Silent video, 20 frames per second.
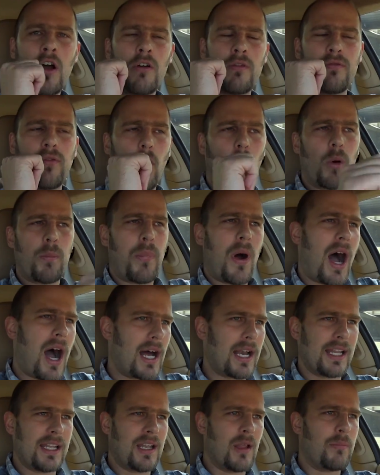
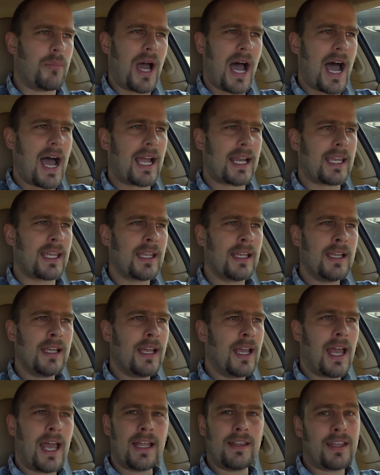4-pot in the back,
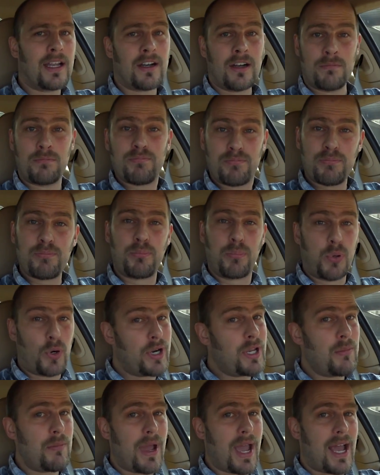and they're
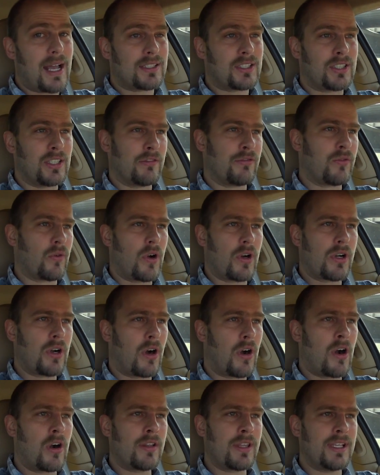pretty massive for a
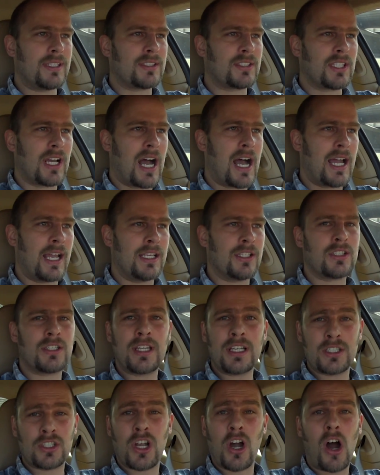car this size.
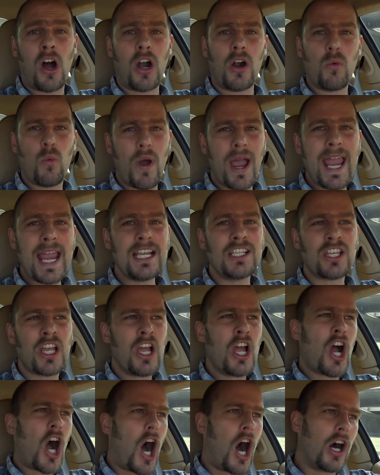The car weighs
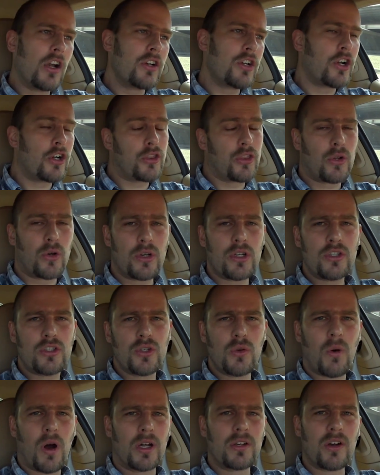under
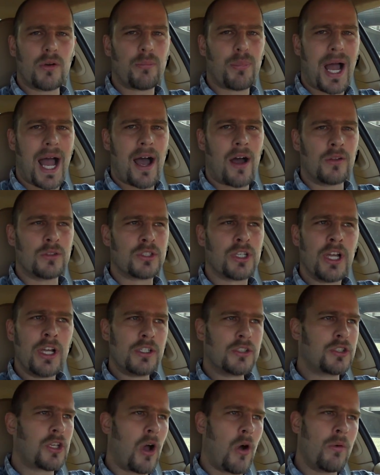3,200 pounds,
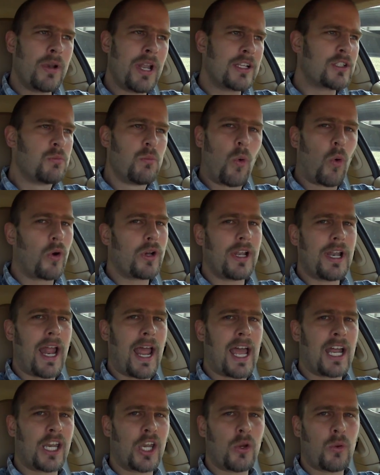so that's more than
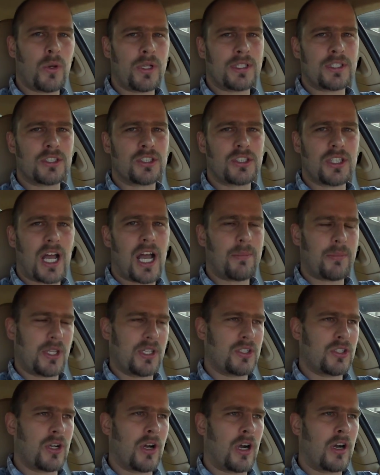adequate to stop
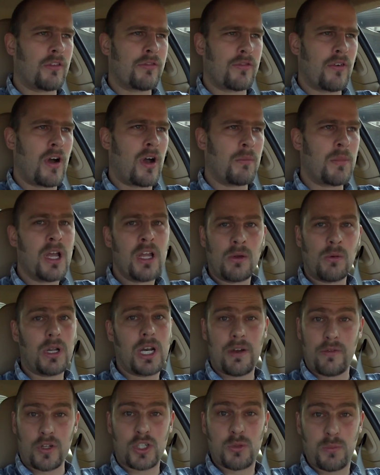this car from
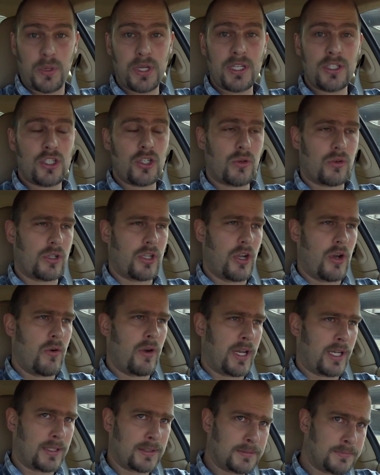whatever speeds you're
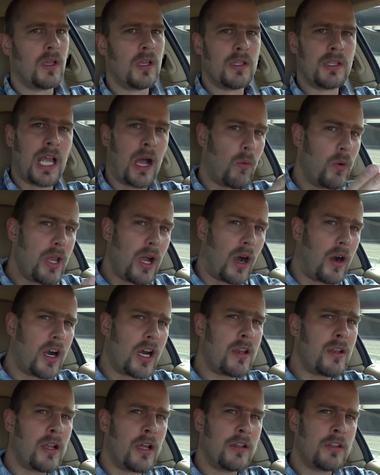doing. Now we are
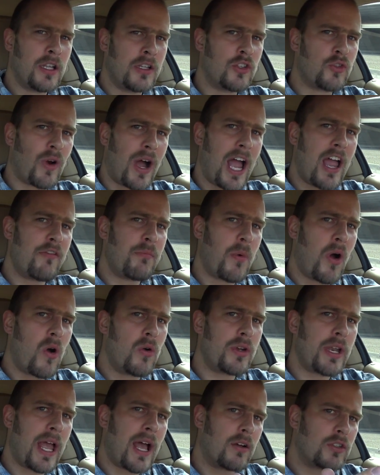in the drive
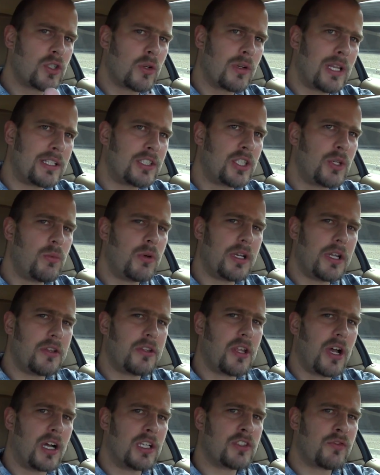mode now, so let's see what it
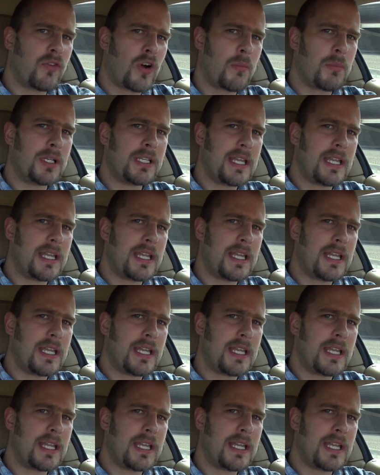does from a